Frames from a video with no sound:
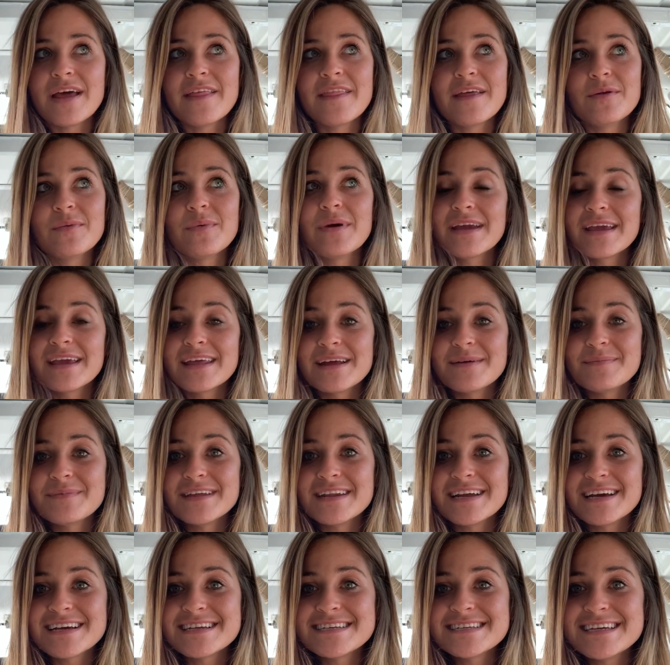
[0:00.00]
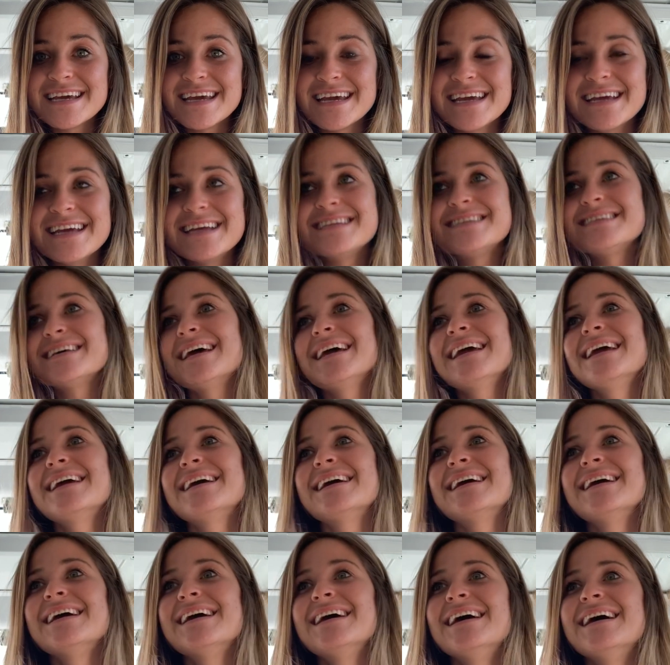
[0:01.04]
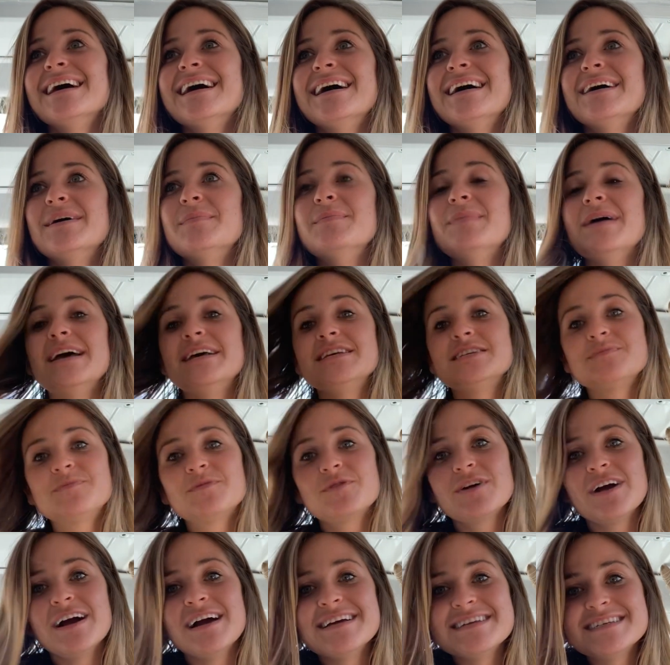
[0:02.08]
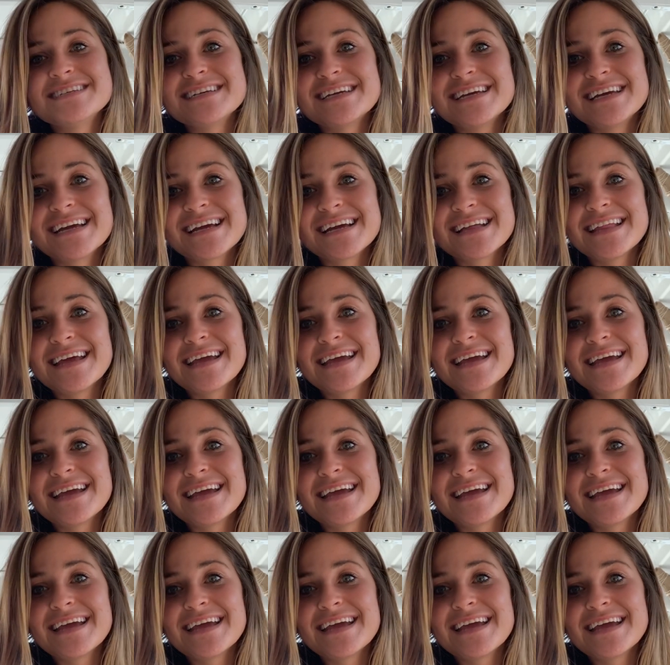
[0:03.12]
and then waking up the next day is like mesmerizing.